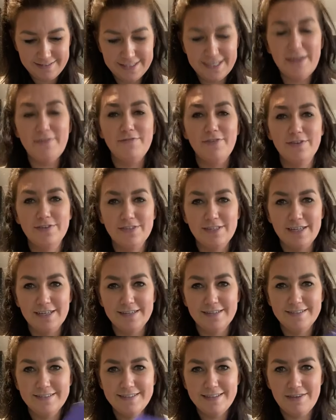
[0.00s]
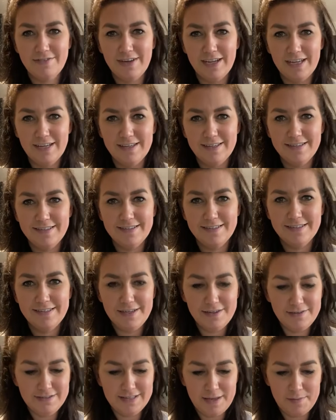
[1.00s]
Jane Foster. Sorry.
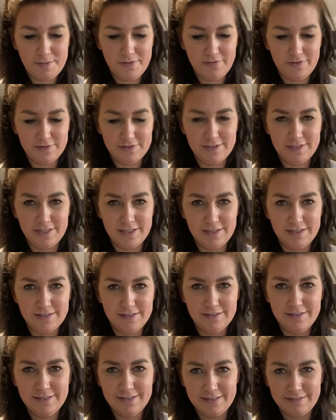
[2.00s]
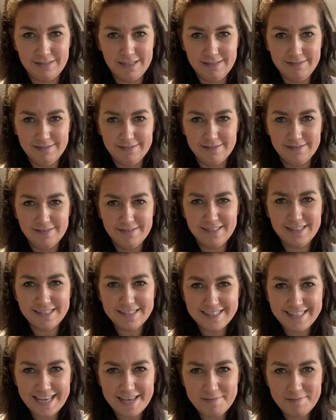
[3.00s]
Who's Emma Foster? I don't know. Did I
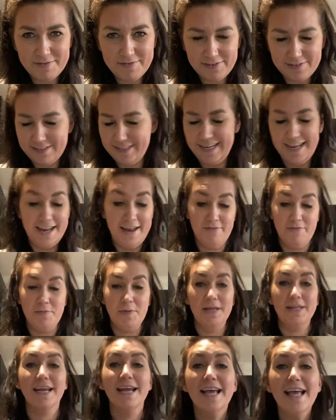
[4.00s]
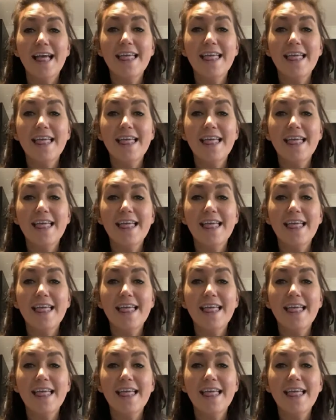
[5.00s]
say Emma Foster? Never mind.